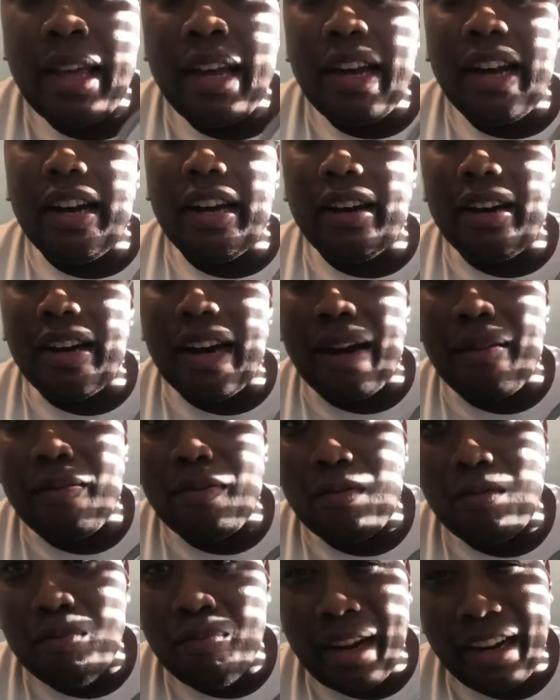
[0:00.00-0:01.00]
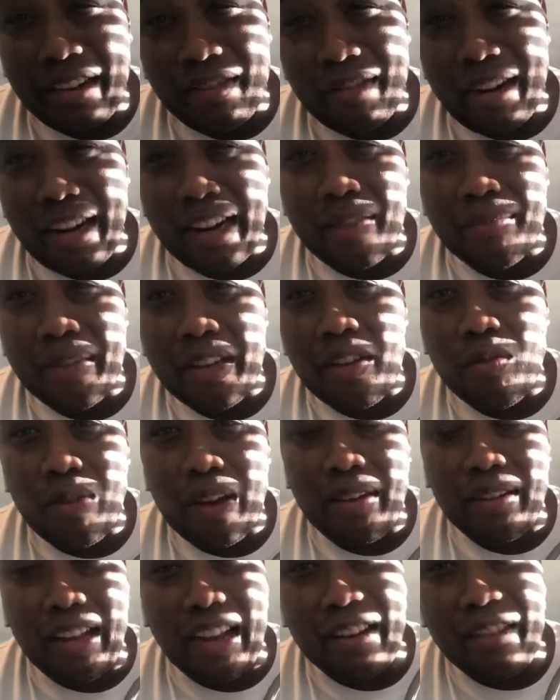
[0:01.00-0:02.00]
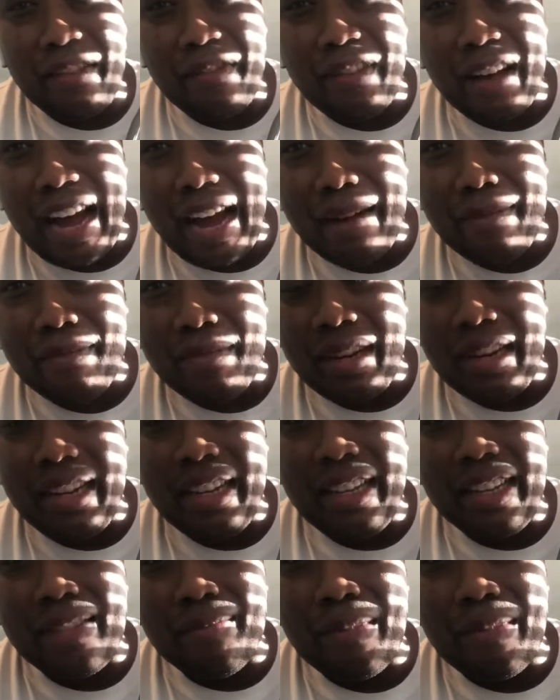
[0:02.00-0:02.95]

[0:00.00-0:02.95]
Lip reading: I would recommend you wait like 5 minutes.